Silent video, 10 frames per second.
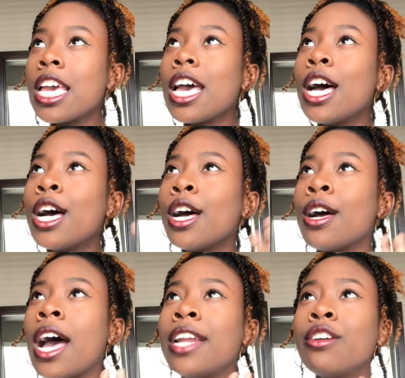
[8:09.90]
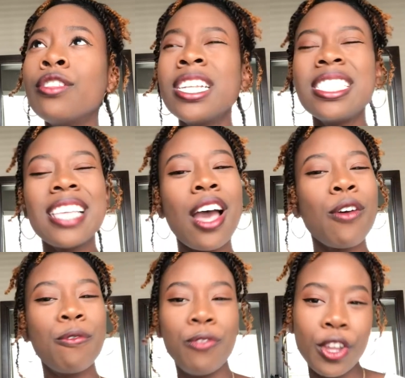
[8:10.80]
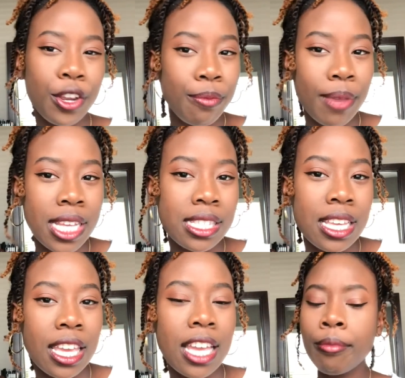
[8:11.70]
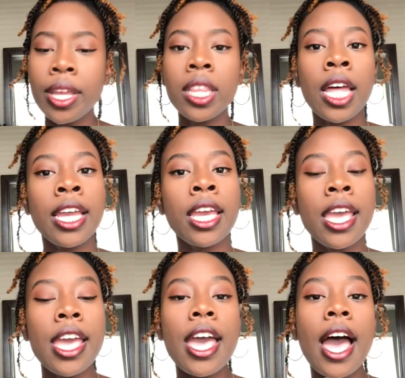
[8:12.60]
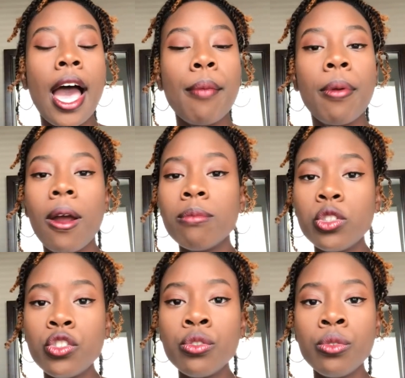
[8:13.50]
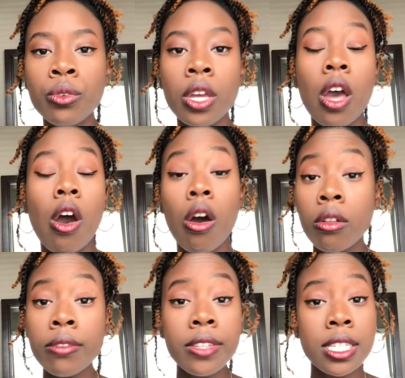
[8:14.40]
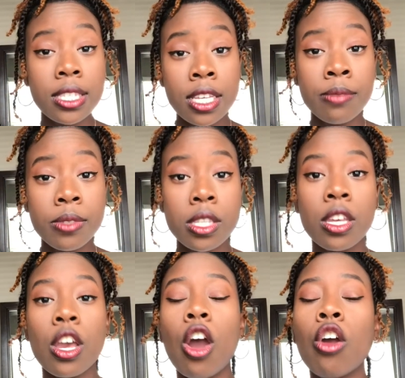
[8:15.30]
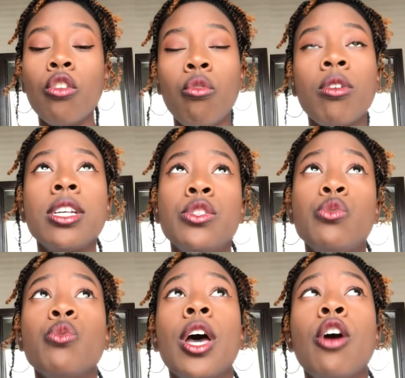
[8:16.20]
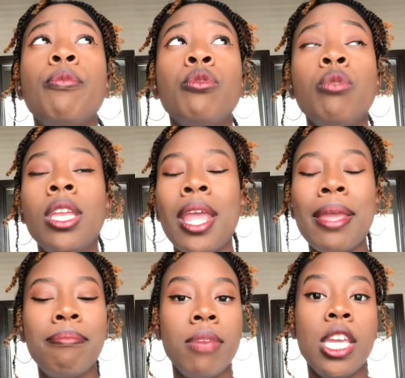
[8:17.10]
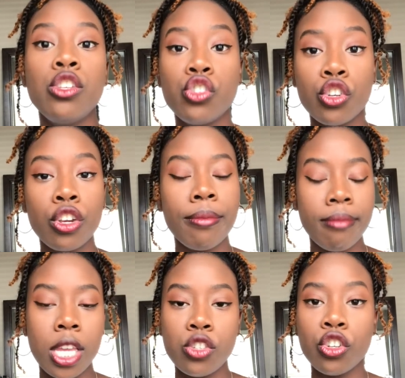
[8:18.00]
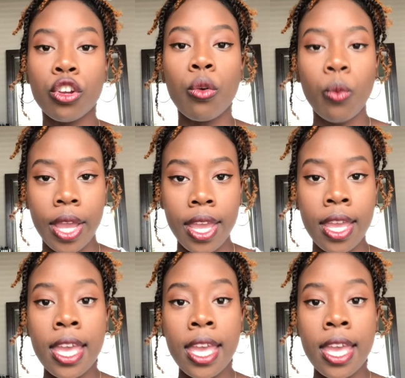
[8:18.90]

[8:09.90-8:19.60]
I know they sound very basic, but I promise you, all of these tips are going to help you in a major way.